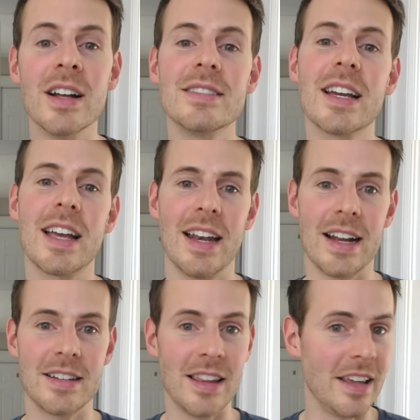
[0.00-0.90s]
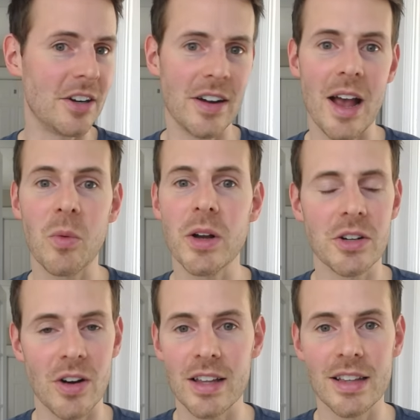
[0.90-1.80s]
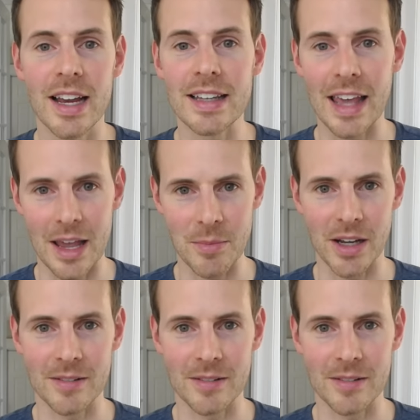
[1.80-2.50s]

to connect to the internet when you're online gaming.